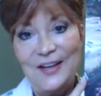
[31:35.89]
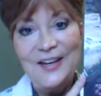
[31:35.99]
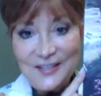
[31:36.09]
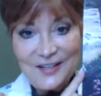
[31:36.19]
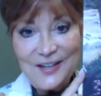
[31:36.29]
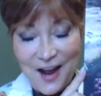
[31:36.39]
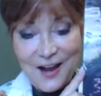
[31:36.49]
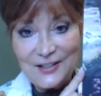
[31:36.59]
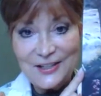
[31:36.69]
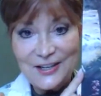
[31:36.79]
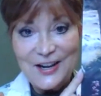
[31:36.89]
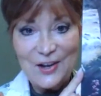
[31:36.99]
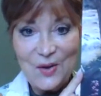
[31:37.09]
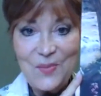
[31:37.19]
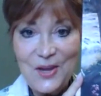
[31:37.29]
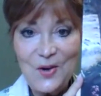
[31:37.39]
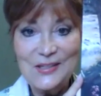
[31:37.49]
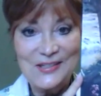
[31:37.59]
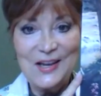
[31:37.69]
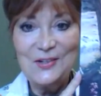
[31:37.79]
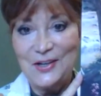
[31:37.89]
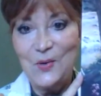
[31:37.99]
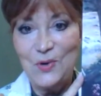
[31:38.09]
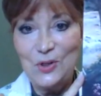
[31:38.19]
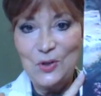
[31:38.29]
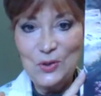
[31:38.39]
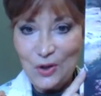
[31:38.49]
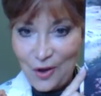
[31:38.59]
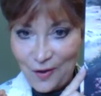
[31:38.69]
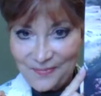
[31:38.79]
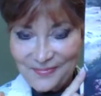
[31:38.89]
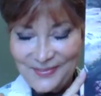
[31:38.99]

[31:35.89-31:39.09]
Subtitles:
He said, yes, come here. It sounds like what you saw.